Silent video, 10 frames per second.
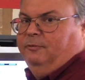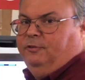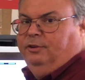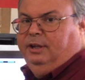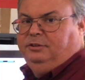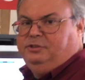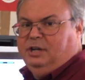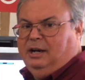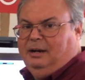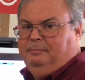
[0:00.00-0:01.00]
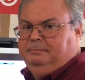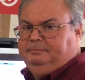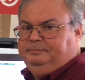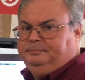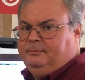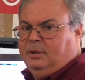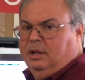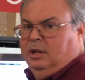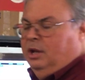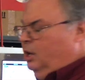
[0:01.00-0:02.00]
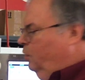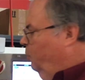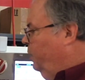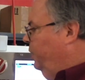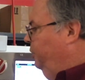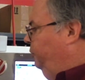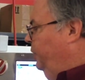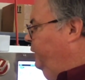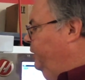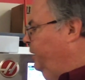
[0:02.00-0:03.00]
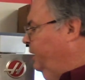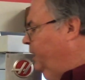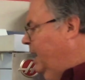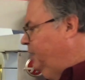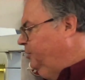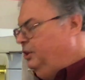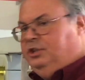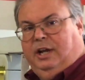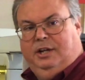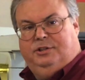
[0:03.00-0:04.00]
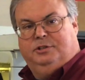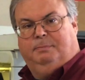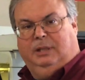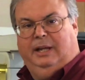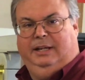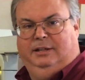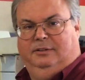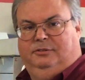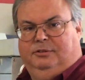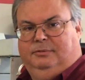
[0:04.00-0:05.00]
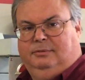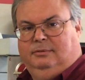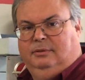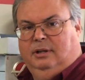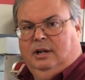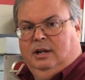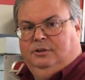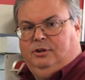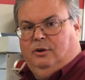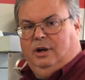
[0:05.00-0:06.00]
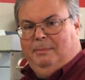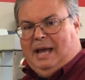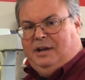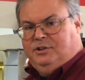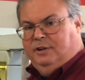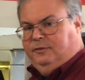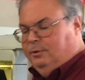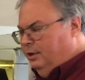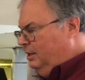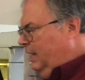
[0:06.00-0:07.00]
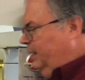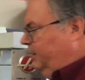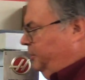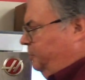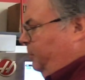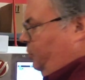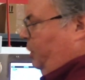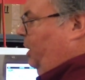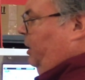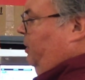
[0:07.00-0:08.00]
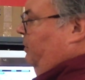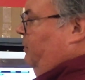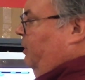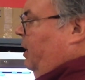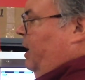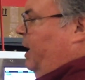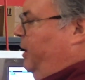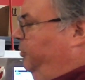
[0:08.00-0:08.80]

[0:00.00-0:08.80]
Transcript: for this job, we're going to see that it actually changes planes. So imagine if you were to take this machine and